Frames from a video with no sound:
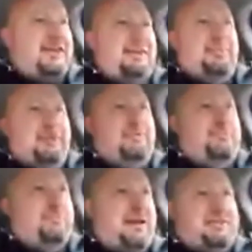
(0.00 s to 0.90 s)
Van
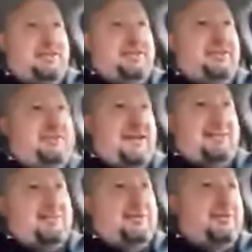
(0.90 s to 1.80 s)
Jefferson had a big
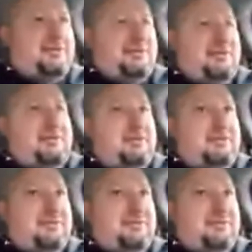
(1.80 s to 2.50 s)
catch in this game.